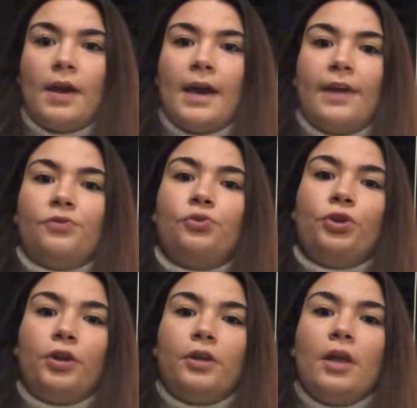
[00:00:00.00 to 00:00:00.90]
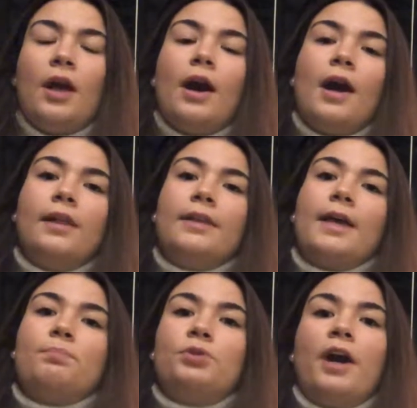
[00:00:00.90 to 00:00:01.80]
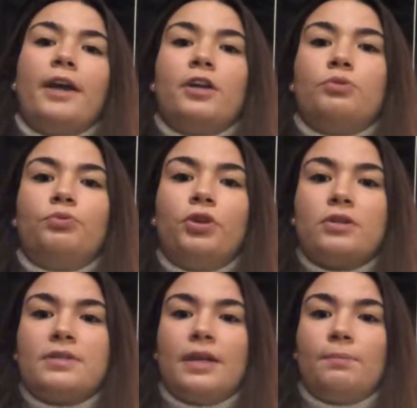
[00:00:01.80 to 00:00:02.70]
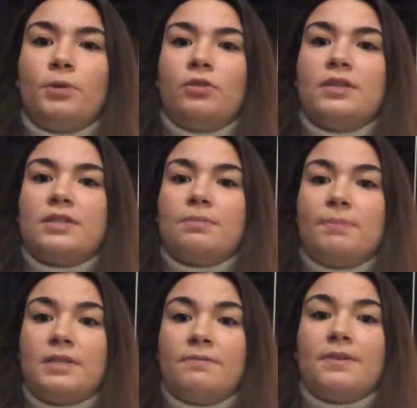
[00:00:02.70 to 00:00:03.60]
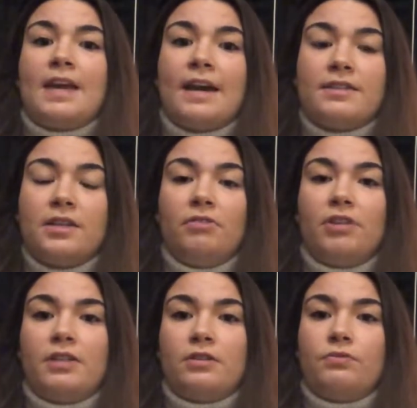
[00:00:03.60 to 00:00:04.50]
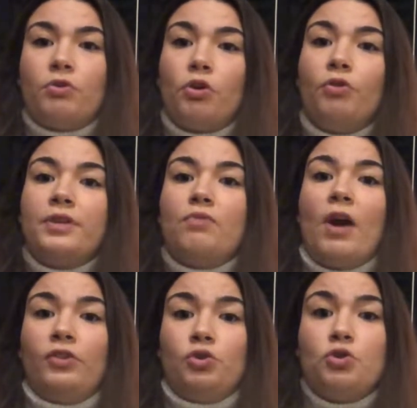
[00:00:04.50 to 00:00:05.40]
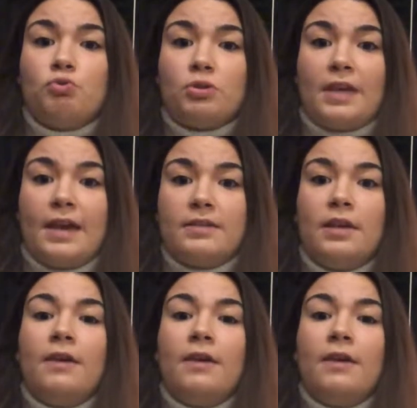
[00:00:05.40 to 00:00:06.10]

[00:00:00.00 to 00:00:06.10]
And third, unlike prior works that build a specific accelerator for only one use case,